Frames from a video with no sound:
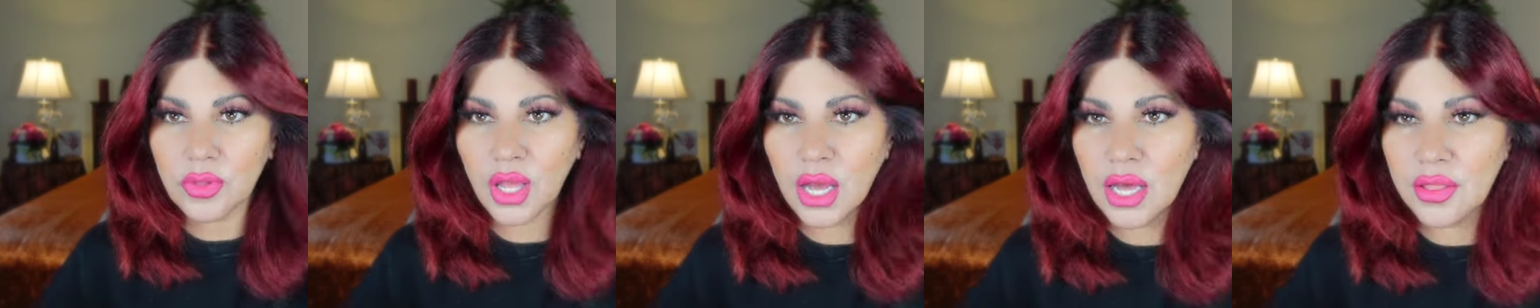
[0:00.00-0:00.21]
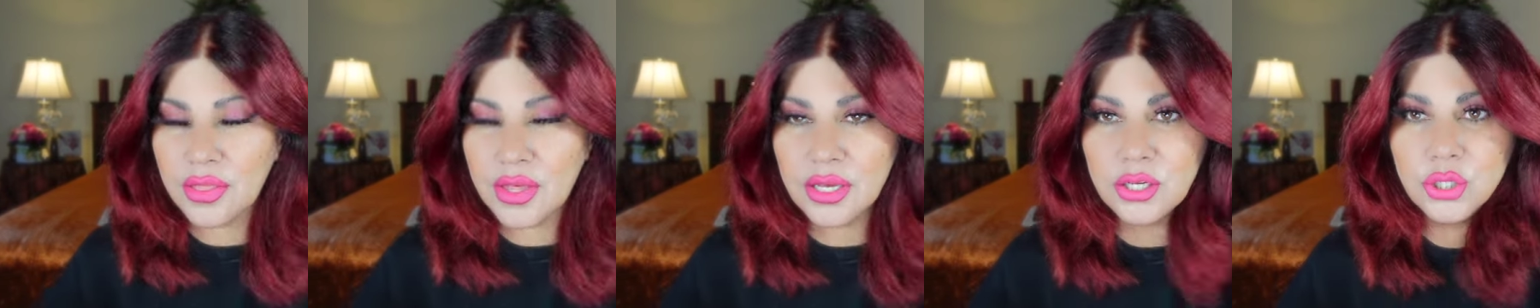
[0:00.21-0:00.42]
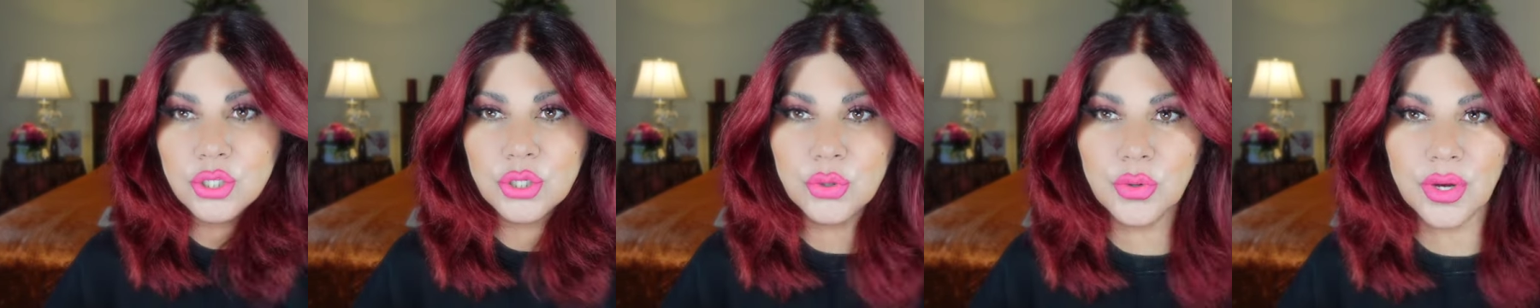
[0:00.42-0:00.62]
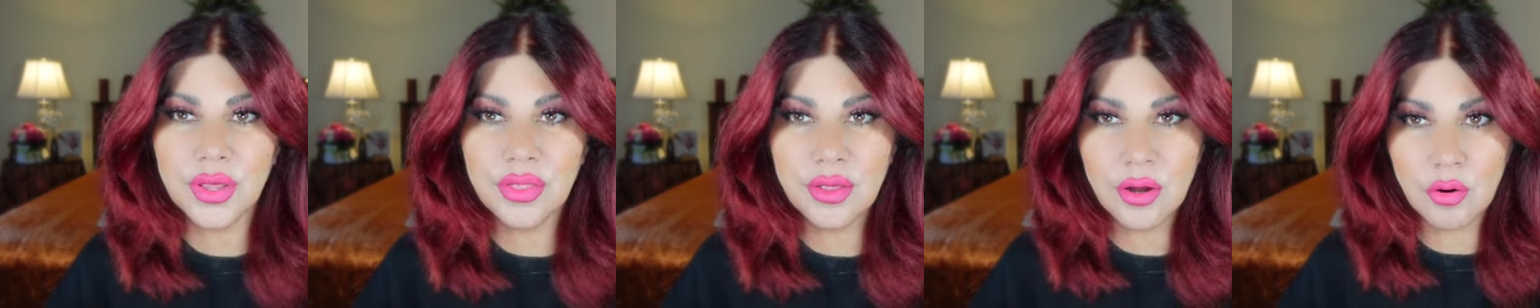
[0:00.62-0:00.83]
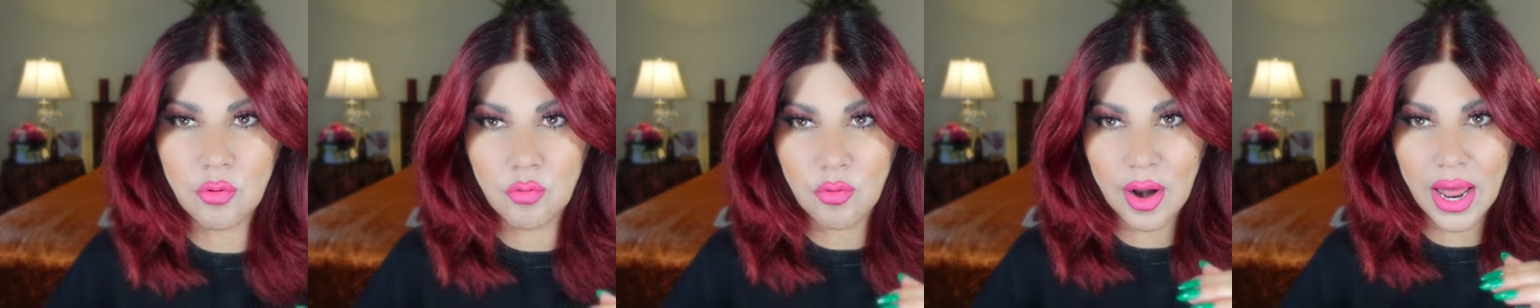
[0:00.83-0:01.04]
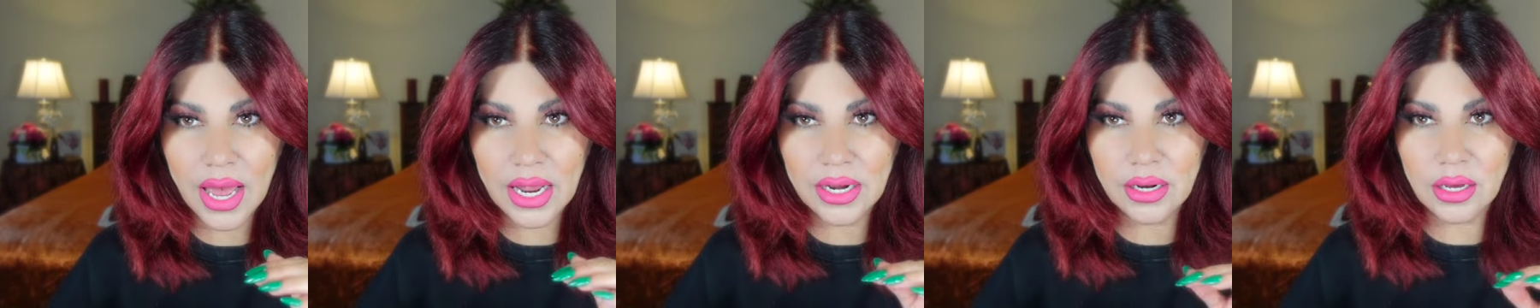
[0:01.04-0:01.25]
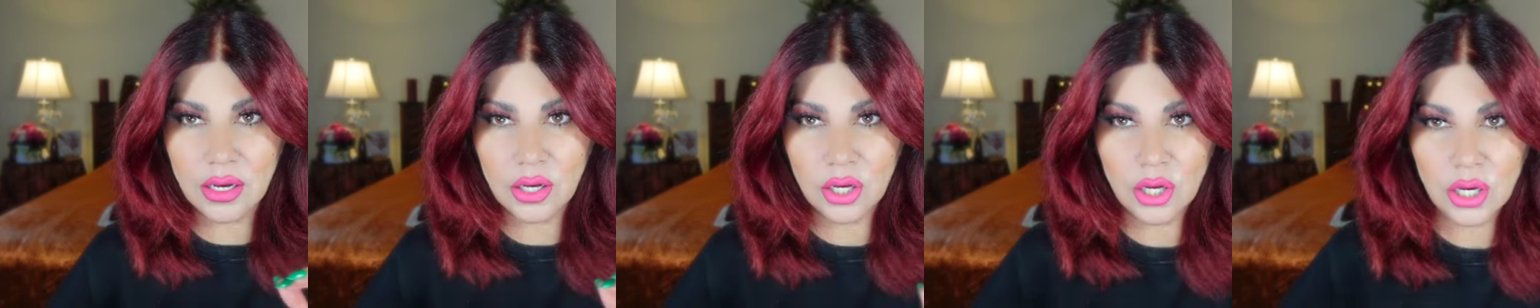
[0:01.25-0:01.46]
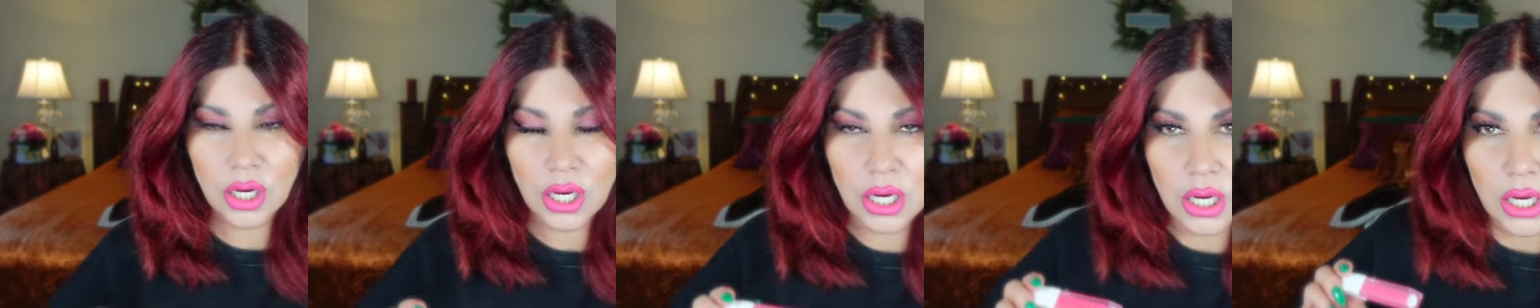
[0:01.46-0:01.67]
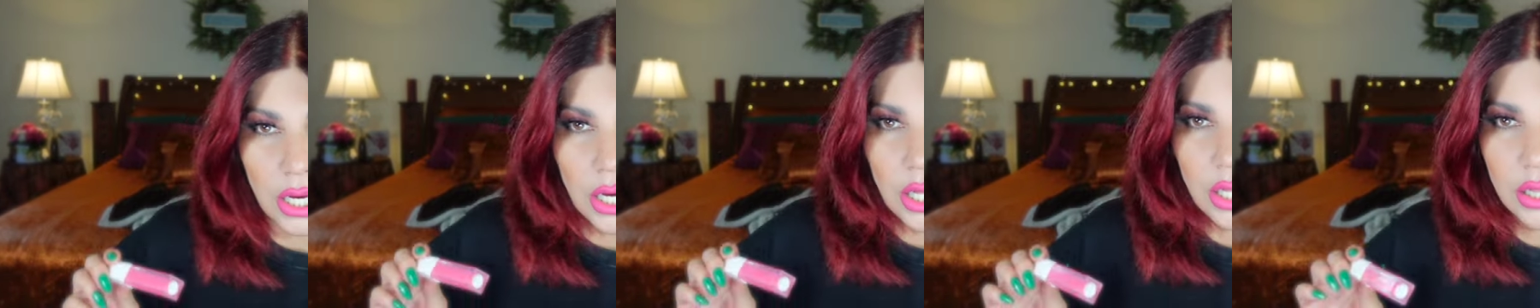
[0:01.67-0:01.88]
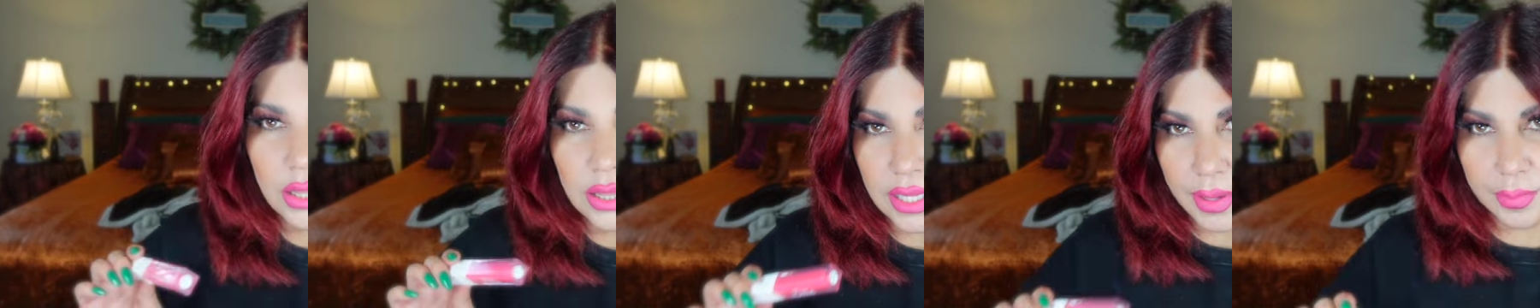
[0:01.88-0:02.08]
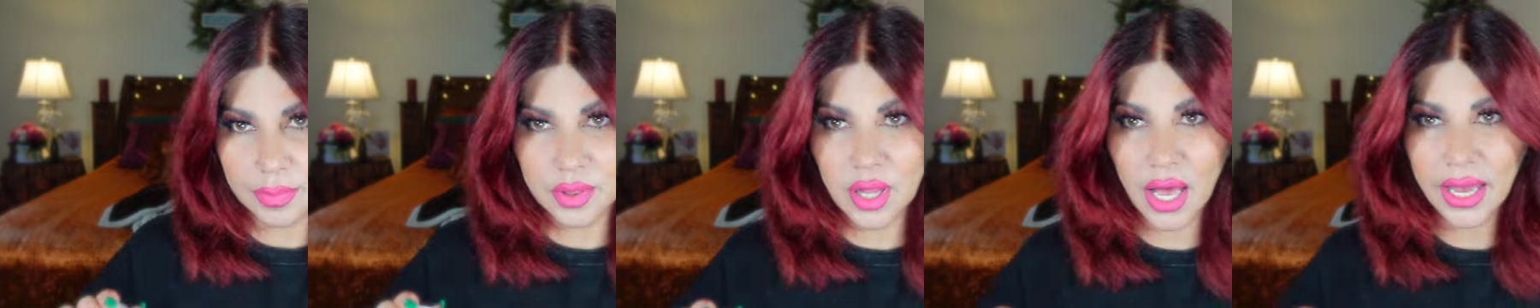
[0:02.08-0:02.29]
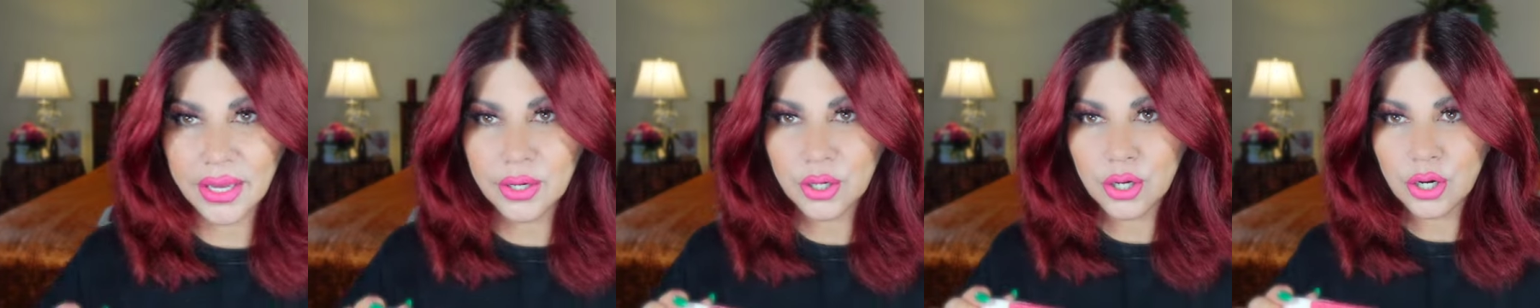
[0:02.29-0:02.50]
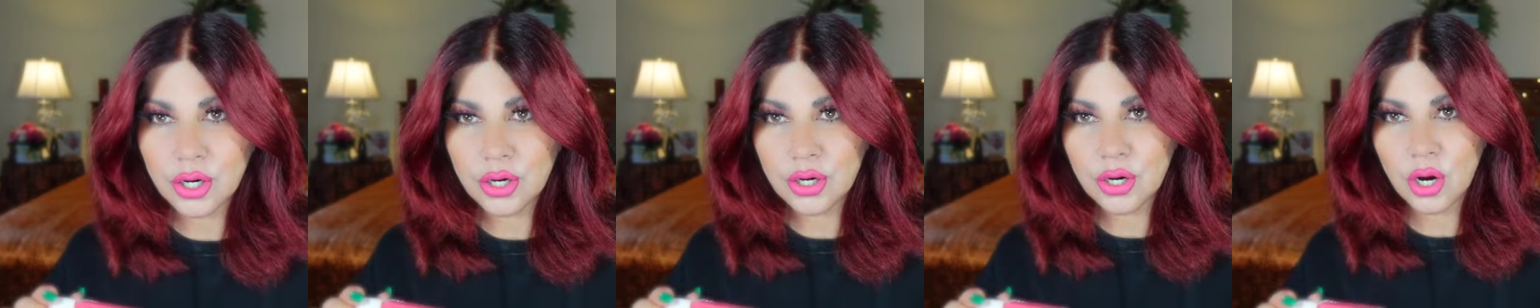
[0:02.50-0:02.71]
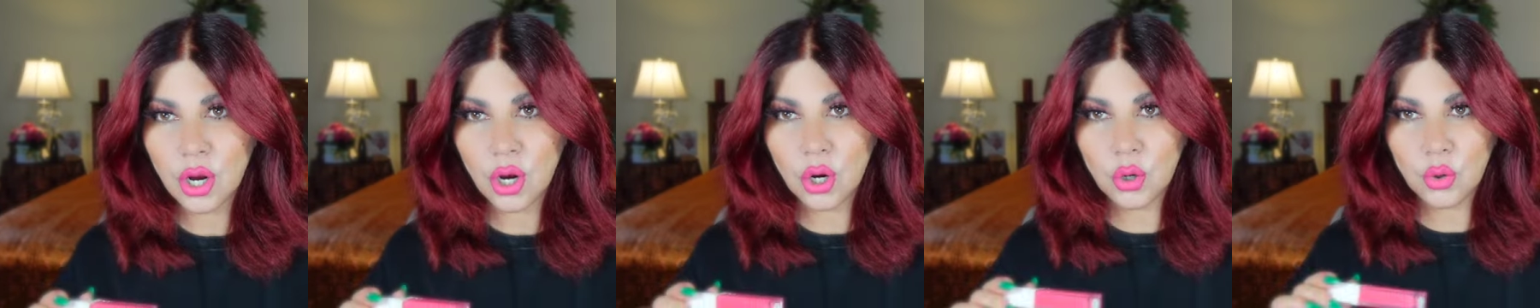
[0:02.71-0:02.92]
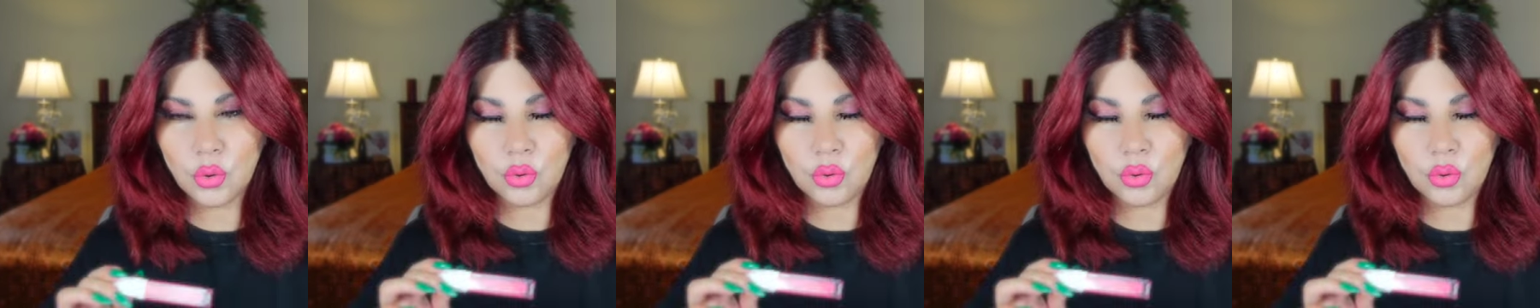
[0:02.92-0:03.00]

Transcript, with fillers: I think doing the red lip liner